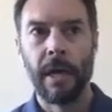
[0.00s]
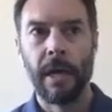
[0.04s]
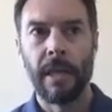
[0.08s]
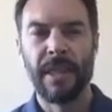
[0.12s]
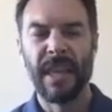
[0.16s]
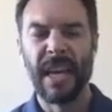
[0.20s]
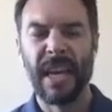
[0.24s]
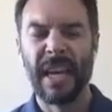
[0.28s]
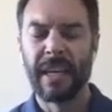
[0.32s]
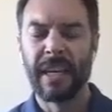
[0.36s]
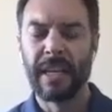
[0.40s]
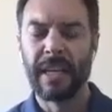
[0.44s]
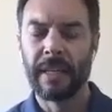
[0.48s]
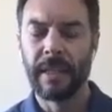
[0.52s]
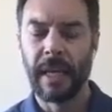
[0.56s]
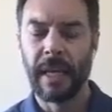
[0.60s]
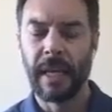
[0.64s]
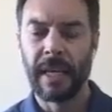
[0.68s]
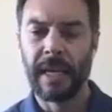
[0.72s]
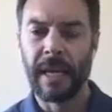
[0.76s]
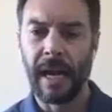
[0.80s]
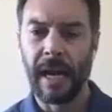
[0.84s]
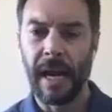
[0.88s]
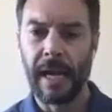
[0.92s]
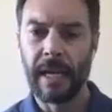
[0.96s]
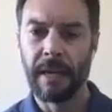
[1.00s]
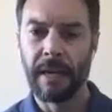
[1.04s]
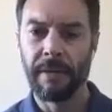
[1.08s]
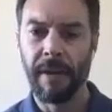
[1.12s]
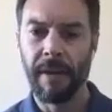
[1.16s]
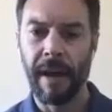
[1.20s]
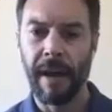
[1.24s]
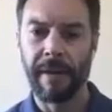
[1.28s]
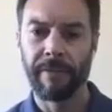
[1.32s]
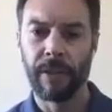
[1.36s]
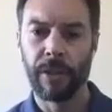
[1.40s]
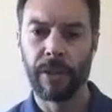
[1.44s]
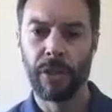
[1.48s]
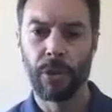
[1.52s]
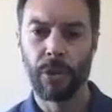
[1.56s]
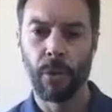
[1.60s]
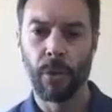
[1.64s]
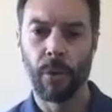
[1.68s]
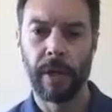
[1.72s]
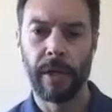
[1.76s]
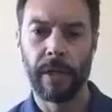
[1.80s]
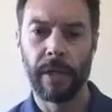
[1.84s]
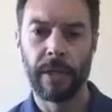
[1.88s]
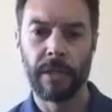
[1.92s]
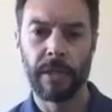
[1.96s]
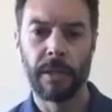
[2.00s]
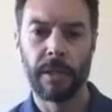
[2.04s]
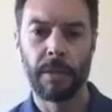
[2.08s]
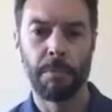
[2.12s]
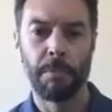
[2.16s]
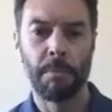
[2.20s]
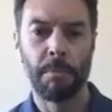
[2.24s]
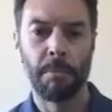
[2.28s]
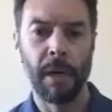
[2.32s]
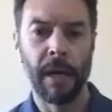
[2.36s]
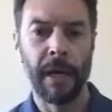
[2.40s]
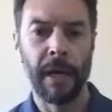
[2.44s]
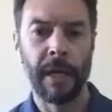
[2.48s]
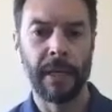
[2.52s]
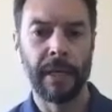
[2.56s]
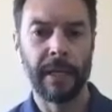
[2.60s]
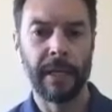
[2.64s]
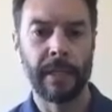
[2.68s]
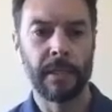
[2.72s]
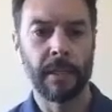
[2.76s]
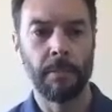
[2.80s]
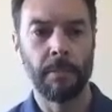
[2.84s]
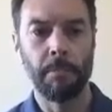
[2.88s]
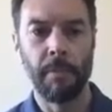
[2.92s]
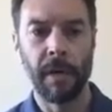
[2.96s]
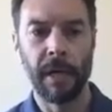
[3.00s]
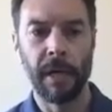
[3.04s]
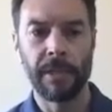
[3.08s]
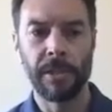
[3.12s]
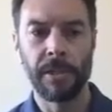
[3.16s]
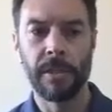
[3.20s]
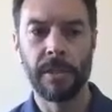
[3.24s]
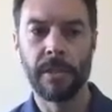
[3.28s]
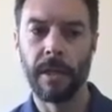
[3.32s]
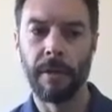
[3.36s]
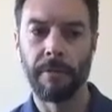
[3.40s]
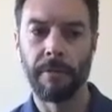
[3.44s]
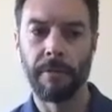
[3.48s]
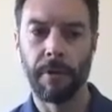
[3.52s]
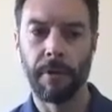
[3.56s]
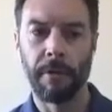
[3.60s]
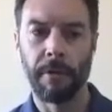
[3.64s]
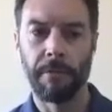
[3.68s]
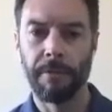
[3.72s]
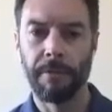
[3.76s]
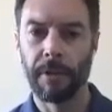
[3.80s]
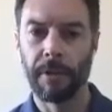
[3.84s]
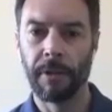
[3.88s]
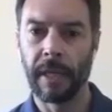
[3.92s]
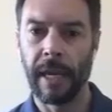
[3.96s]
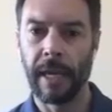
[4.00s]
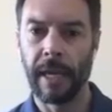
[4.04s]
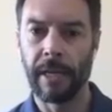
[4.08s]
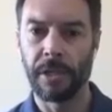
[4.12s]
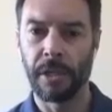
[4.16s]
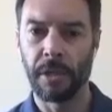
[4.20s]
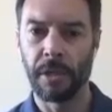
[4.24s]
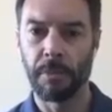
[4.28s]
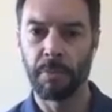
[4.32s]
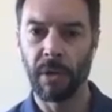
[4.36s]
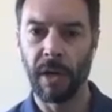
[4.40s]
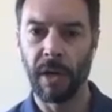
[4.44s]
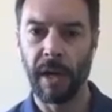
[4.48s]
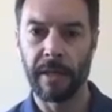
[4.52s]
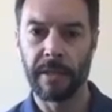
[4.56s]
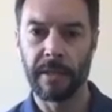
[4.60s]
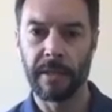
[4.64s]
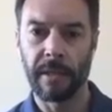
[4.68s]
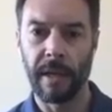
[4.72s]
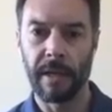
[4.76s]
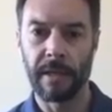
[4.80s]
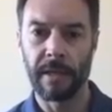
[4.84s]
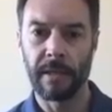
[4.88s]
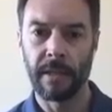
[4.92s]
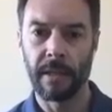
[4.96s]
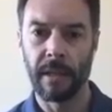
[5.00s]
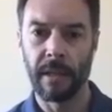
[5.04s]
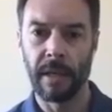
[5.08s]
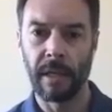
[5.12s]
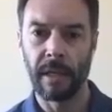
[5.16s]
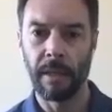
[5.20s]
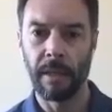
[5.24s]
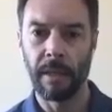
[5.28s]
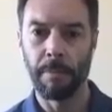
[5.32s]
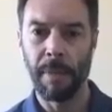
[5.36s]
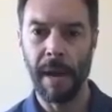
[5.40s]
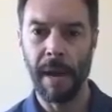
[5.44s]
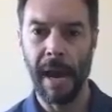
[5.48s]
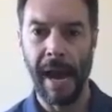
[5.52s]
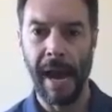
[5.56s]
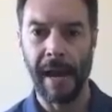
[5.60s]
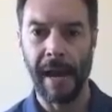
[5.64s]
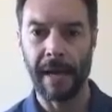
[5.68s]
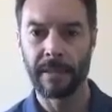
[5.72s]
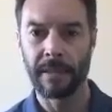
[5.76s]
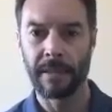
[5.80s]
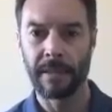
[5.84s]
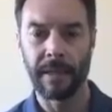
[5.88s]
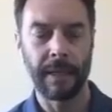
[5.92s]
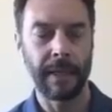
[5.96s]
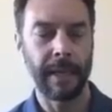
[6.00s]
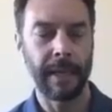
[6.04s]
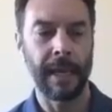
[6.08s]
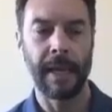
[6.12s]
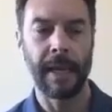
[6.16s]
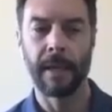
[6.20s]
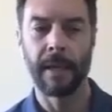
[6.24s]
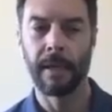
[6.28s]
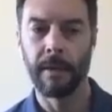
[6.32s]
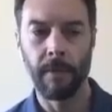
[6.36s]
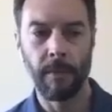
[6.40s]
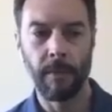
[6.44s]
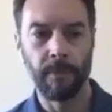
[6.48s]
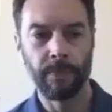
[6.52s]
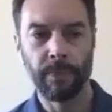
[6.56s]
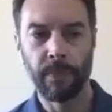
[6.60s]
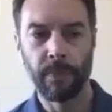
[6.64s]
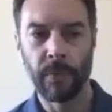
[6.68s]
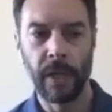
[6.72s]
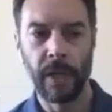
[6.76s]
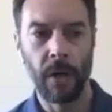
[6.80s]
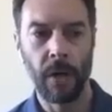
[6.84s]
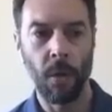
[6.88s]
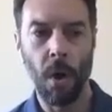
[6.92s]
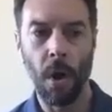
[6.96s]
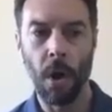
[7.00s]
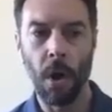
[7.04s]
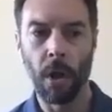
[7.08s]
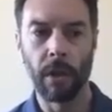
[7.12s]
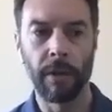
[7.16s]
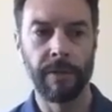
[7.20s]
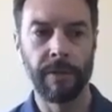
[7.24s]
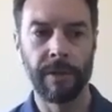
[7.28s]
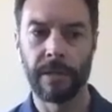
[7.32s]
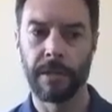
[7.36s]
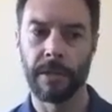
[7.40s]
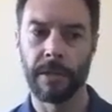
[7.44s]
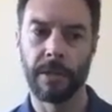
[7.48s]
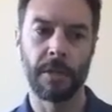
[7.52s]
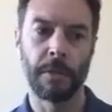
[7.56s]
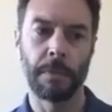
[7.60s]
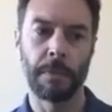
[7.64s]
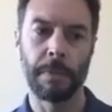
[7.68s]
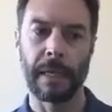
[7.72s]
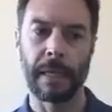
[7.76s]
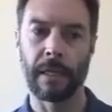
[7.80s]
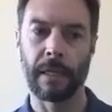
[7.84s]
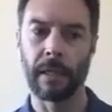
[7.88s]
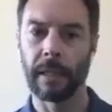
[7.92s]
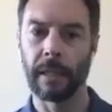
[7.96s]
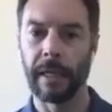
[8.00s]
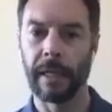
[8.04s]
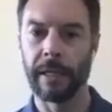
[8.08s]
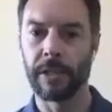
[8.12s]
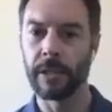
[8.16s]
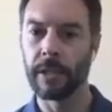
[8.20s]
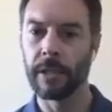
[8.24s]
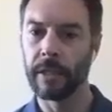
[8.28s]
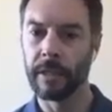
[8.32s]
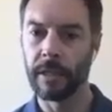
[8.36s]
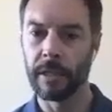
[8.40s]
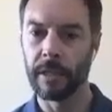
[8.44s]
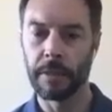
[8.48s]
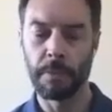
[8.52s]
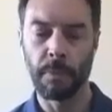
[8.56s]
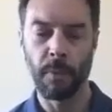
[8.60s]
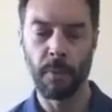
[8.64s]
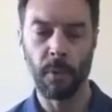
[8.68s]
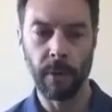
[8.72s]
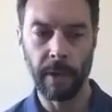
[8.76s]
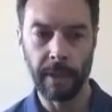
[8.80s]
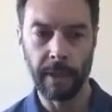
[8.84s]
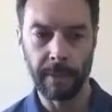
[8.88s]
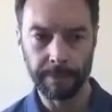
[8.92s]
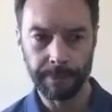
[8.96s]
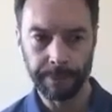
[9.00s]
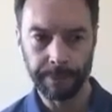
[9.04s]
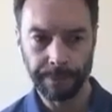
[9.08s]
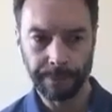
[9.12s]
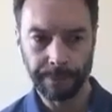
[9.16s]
they kind of have a choice, but it's a much different affiliation process than in the past. And again, all of this is speculation at this point.